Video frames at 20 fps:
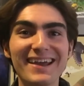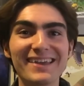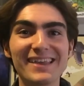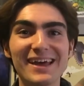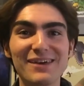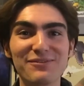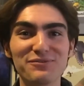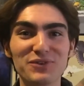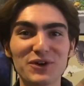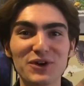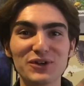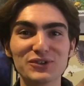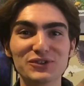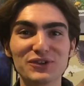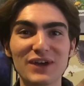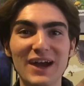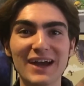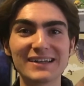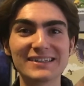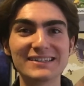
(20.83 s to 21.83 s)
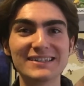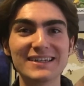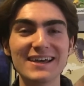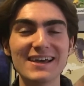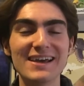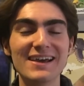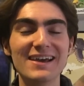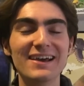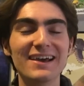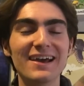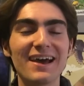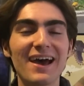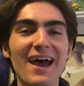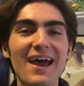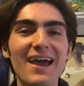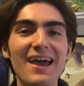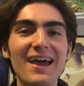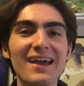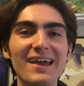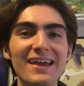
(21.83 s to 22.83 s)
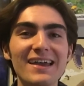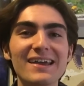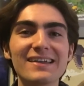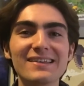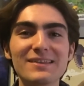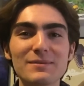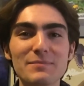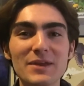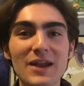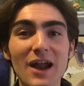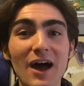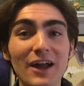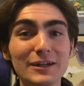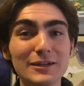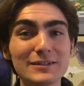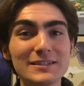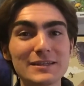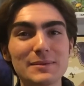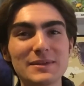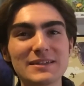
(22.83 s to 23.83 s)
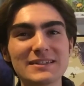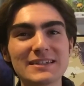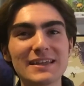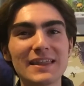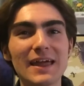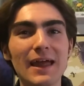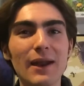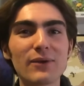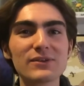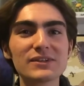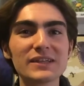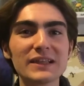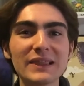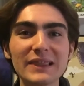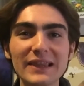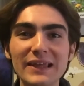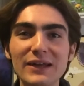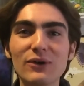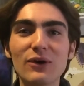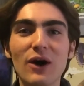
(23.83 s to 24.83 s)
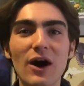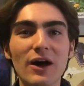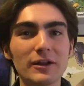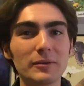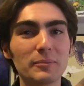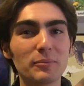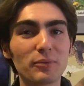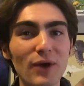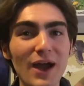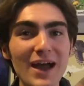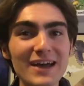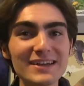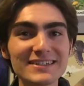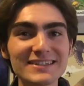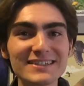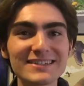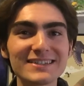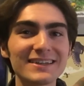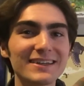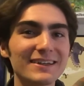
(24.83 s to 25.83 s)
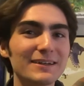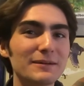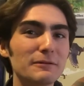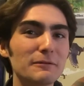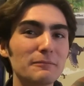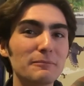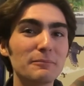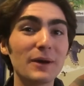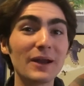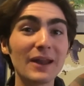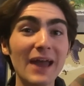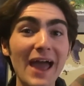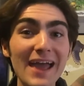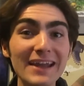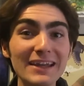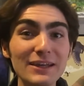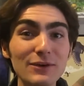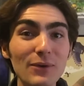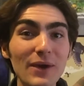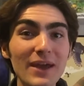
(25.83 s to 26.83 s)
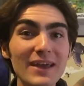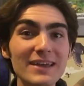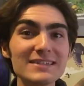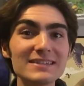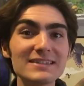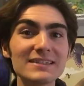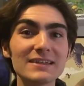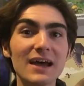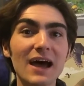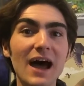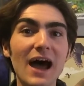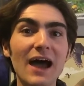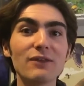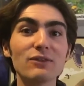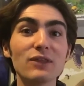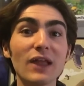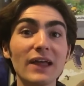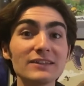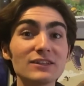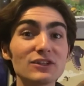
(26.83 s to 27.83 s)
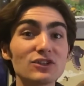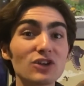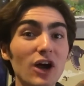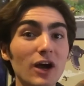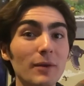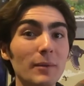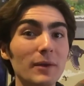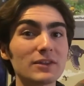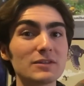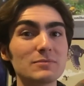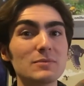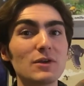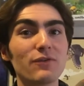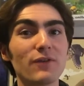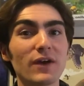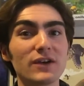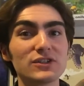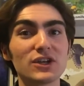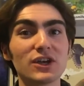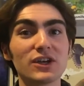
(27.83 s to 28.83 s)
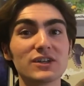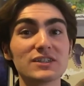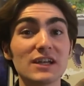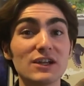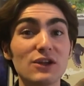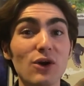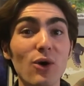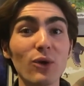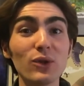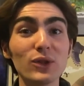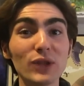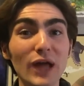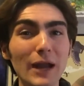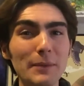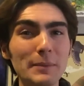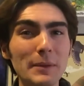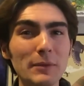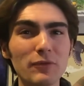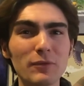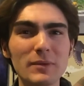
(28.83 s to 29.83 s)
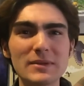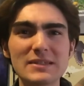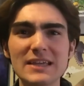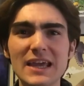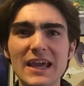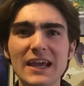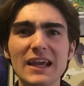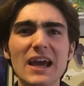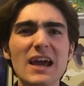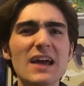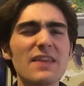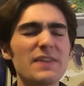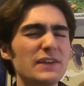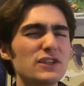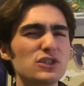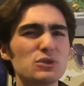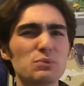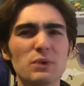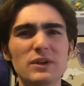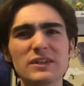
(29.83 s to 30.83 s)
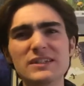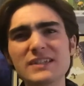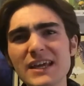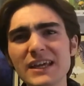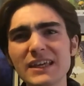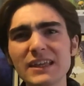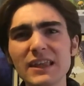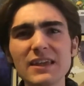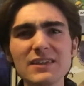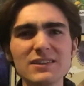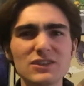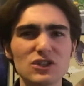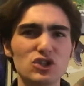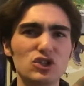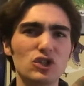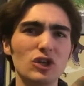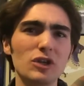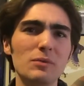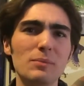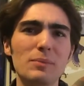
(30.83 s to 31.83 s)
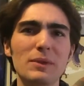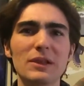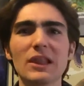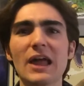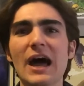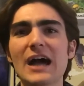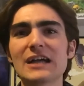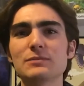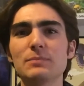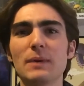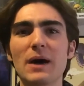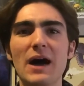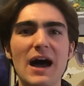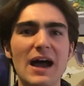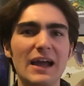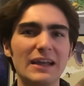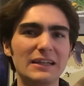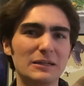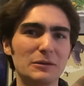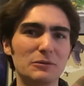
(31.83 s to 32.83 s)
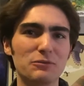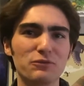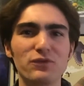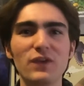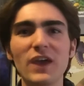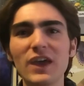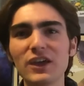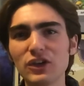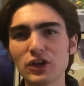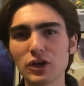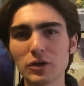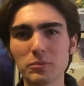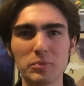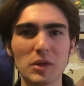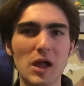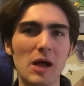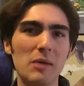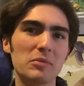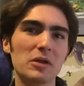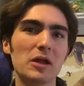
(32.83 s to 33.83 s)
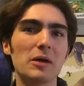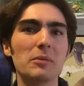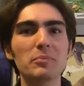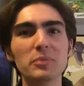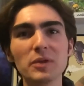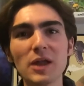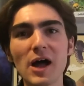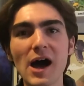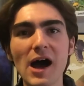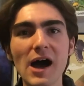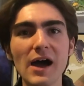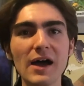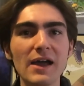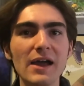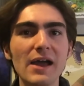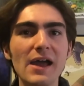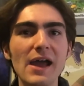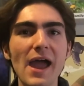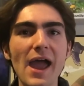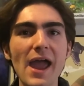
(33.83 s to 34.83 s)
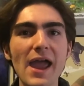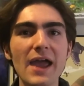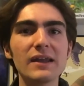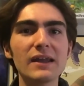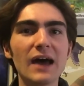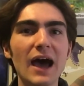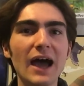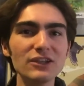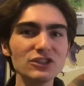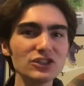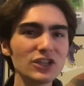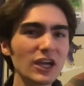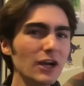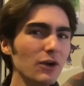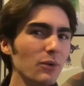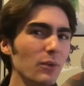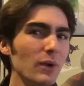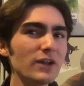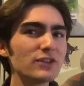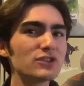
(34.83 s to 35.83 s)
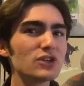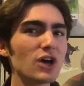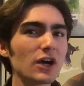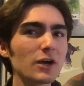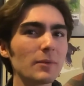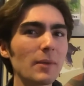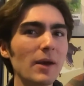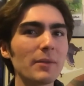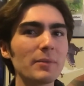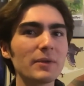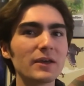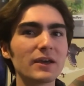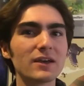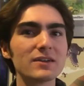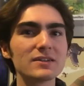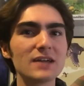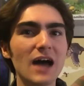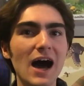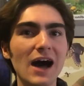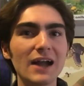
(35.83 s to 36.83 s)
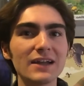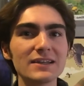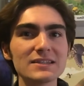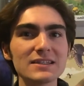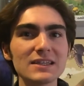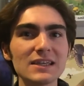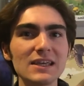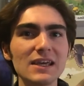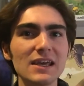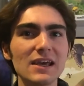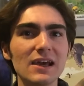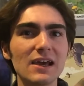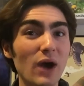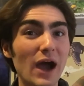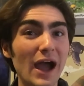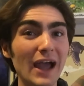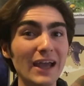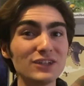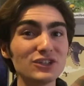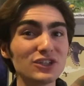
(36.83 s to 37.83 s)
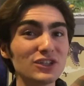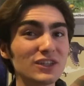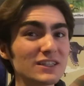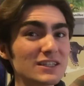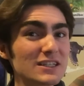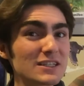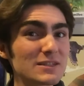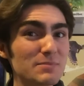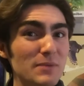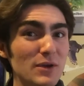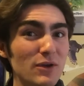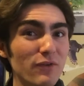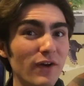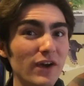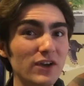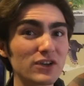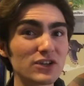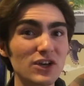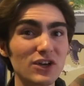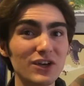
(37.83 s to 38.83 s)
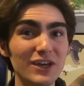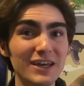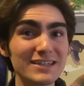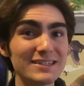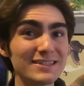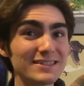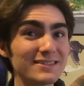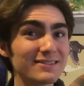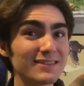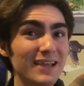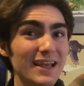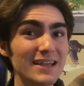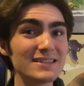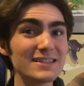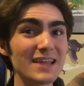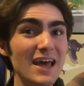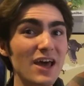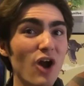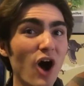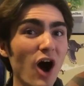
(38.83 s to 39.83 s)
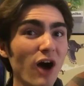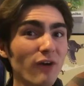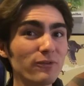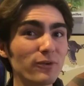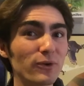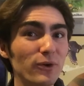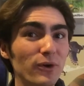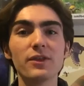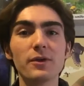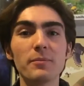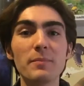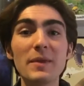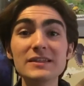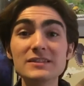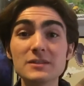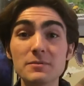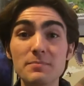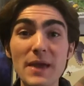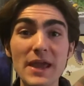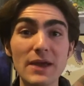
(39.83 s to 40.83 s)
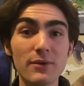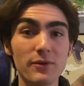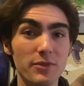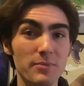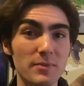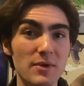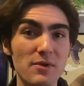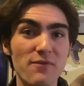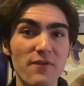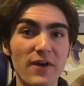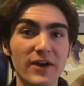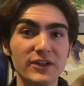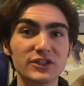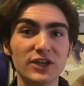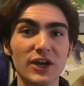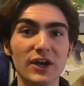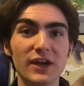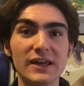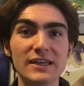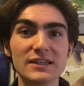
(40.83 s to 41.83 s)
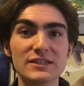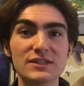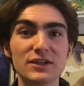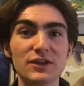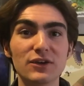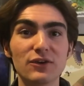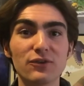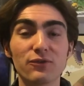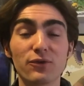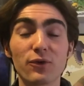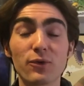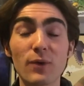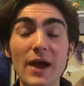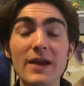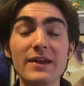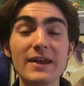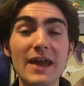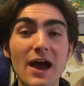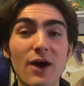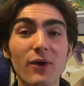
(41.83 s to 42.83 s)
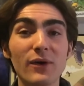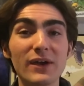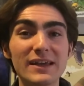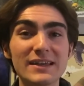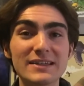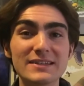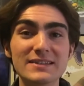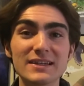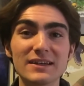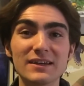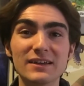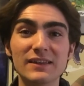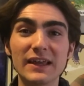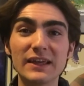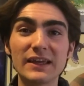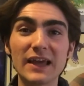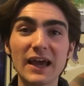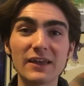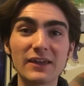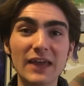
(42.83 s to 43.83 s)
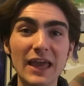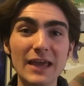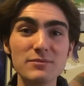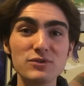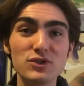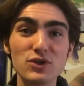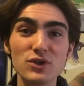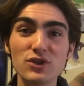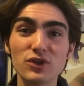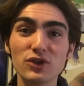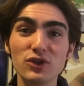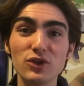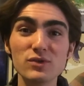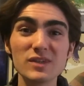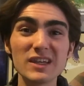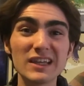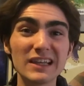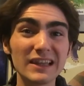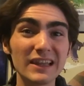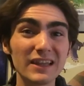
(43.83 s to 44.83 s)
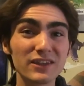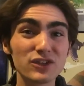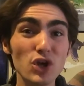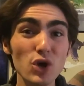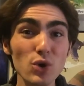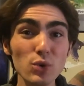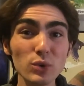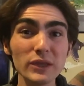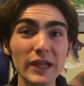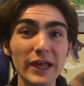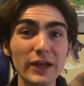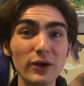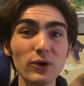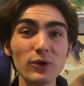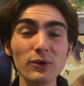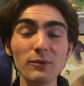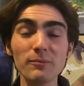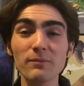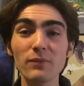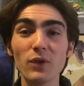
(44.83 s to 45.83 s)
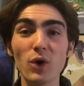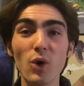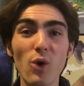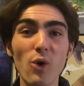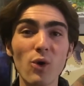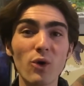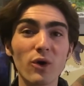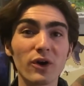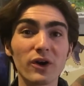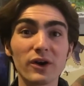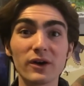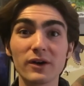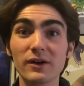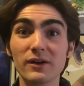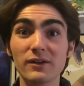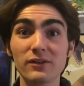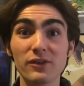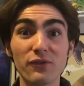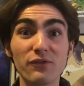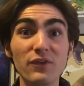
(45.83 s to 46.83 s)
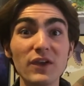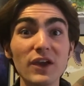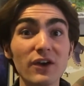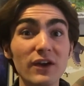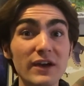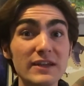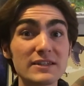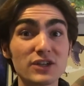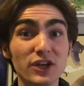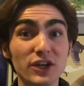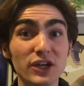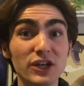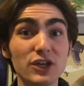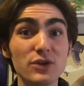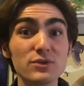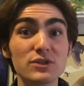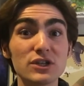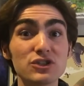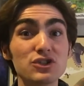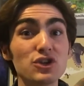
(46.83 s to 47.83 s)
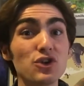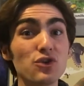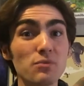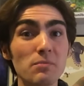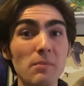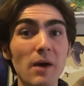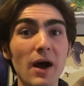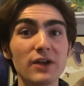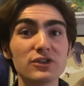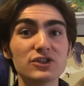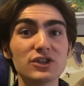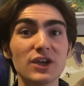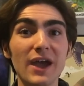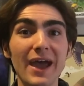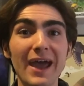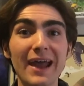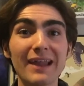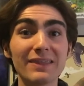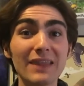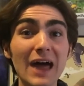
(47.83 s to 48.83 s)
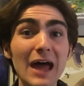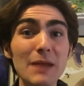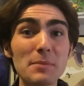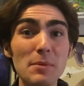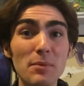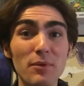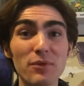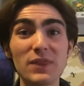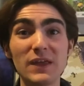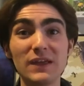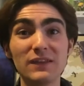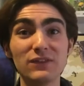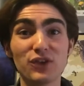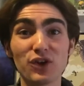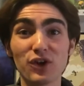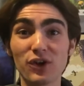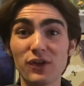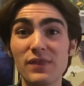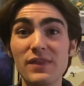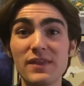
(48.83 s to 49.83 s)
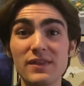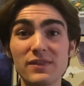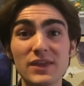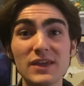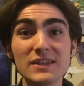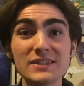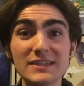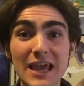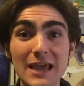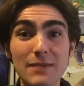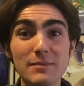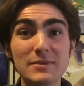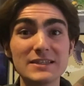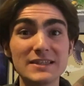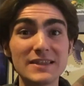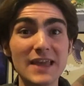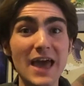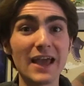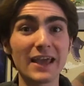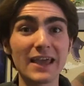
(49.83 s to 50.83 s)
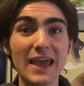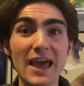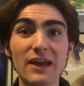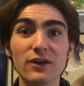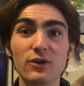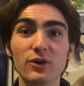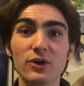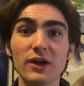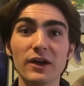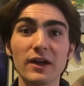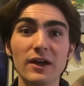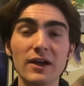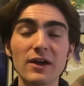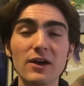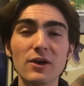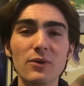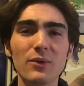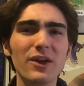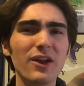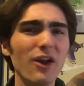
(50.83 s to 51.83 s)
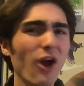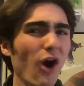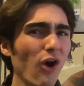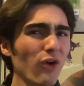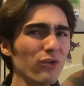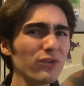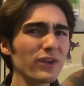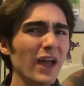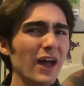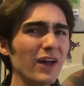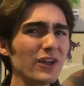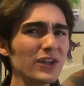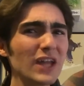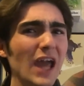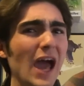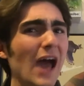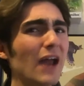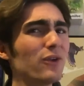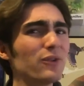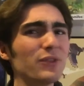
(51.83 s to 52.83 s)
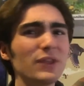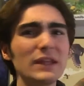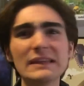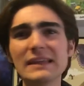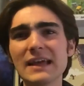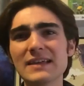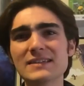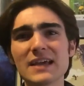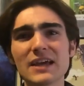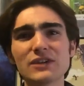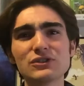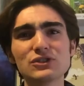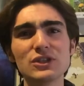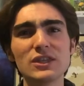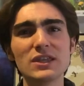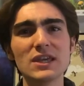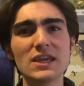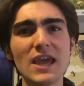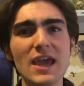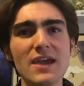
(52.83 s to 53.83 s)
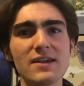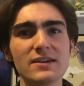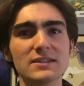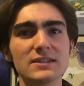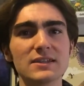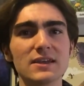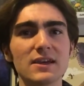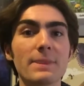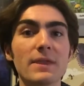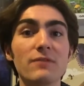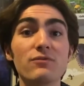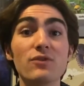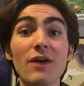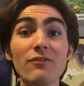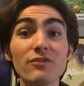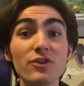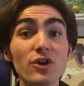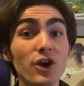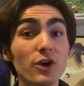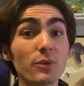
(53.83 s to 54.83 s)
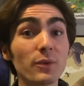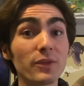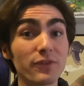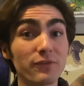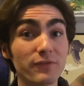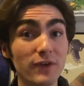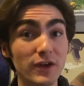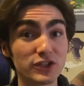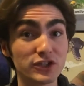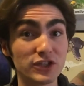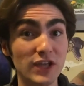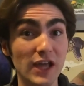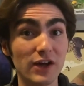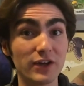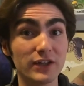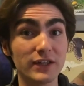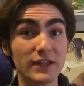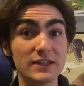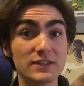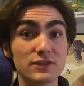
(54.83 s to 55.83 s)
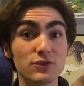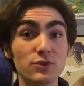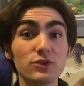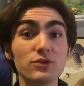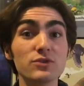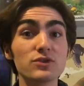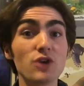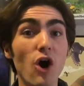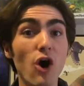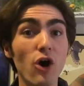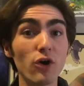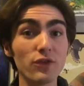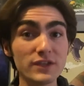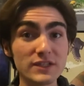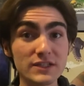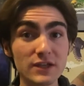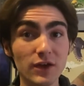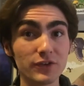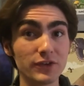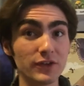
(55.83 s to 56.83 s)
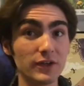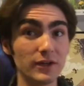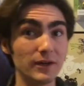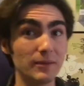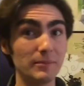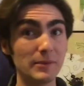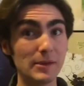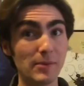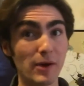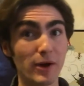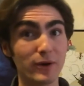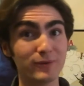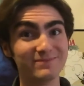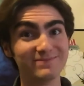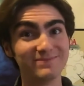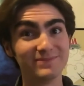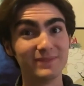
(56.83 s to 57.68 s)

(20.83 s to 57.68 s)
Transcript: in that Fall Direct, it'd be an understatement to say that I was a little unimpressed, but anyways, I'd like to talk about this amiibo function because I know a lot of people have been saying, this is ridiculous, it shouldn't be locked behind a figure, blah blah blah. And I just kind of want to talk about it because honestly, I actually think this amiibo functionality isn't isn't that awful. Their big debate with amiibo functionality is, for right now, is the games you either use it too little or the fear is they're going to use it too much. And a lot of people they're in, this game is in that category when in all reality, I don't think that's actually the case. If you haven't heard what the functionality is, you can use all the Zelda amiibo.